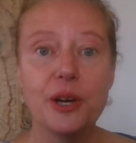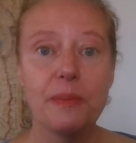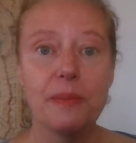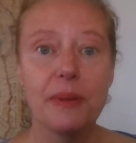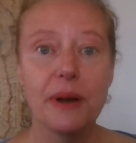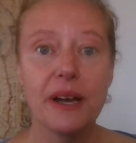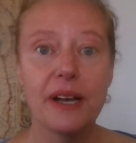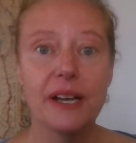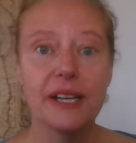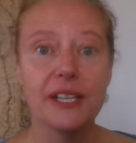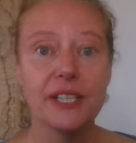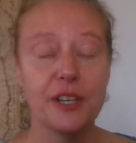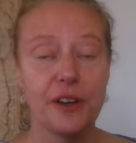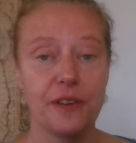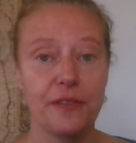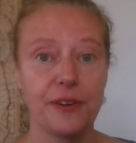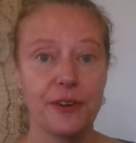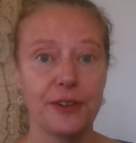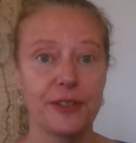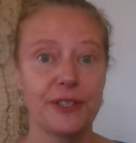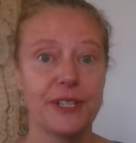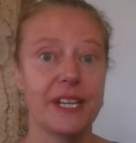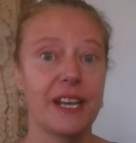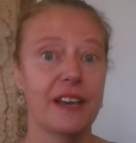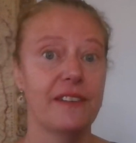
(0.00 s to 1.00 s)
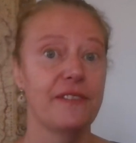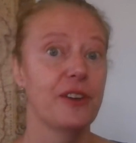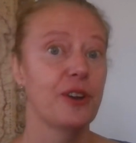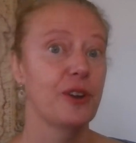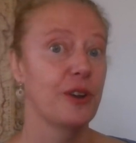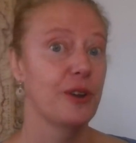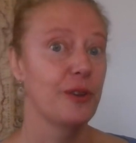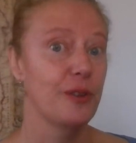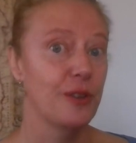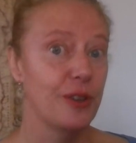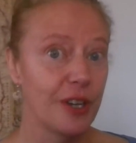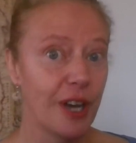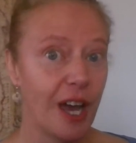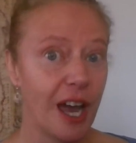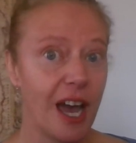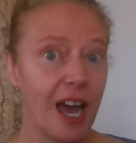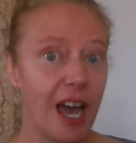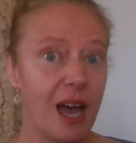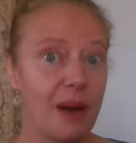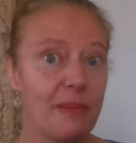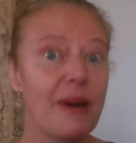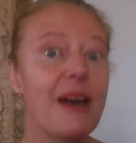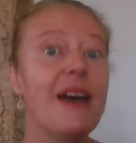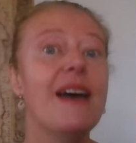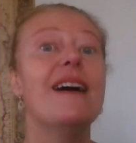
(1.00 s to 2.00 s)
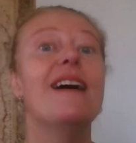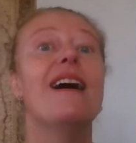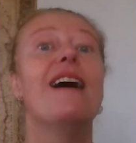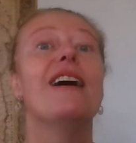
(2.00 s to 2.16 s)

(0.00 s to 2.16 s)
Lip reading: boss your first day of your new job,